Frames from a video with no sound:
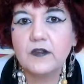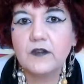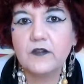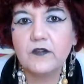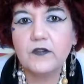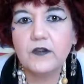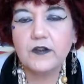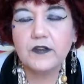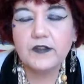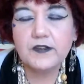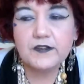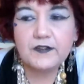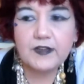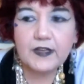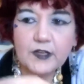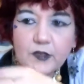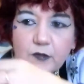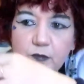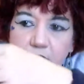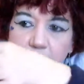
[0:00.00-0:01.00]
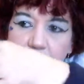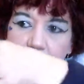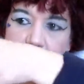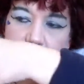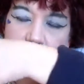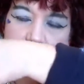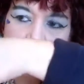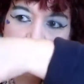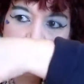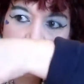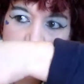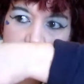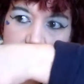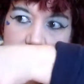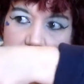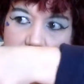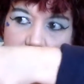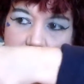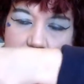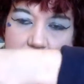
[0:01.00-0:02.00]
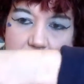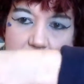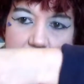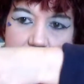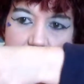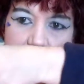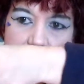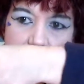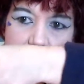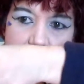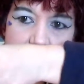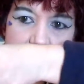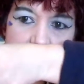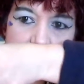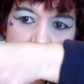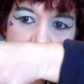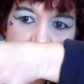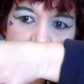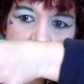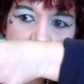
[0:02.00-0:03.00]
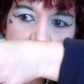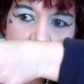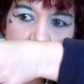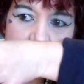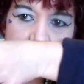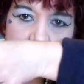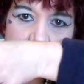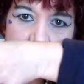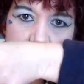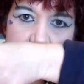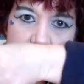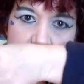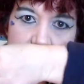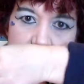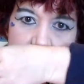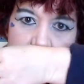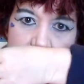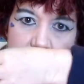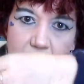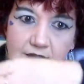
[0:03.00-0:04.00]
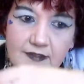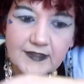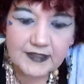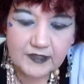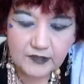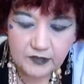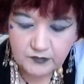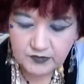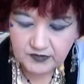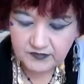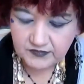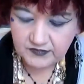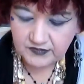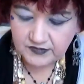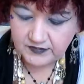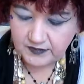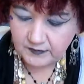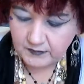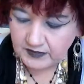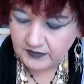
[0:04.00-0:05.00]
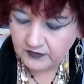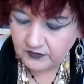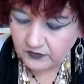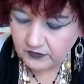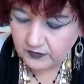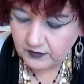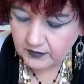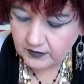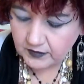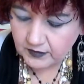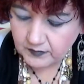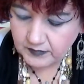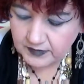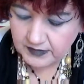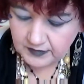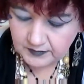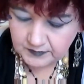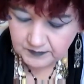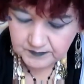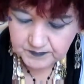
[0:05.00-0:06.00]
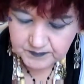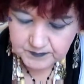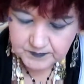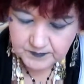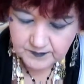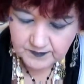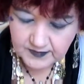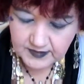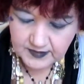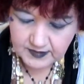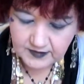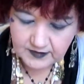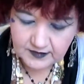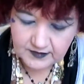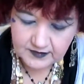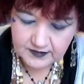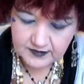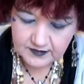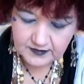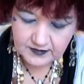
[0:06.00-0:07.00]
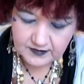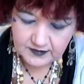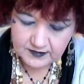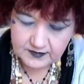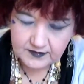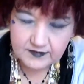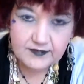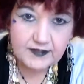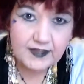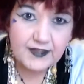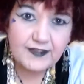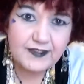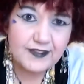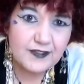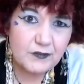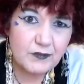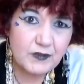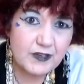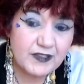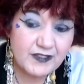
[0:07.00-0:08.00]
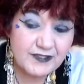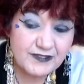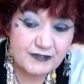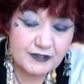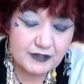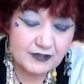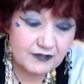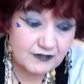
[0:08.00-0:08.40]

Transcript: Very subtle, but it's very, very nice scent. I think I'd prefer something stronger, but the scent is wonderful.